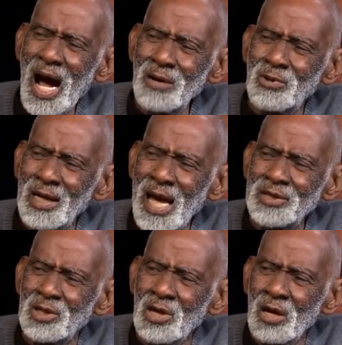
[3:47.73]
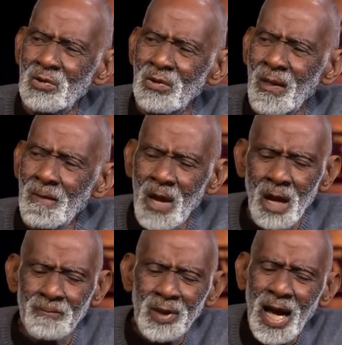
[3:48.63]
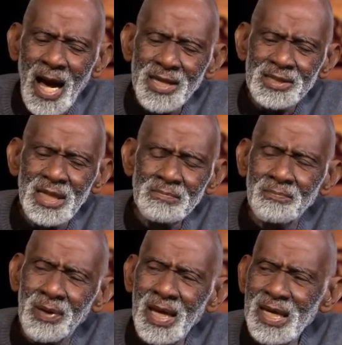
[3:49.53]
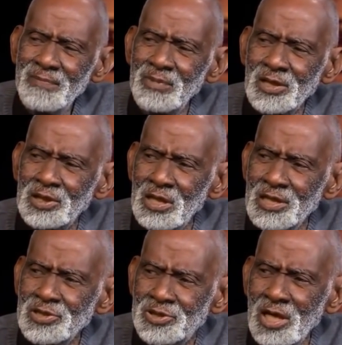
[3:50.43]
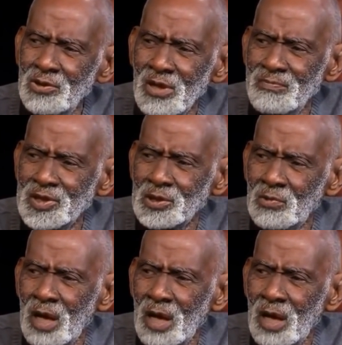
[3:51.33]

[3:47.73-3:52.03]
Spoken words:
I would like to know. But I didn't blame the Attorney General, Mr.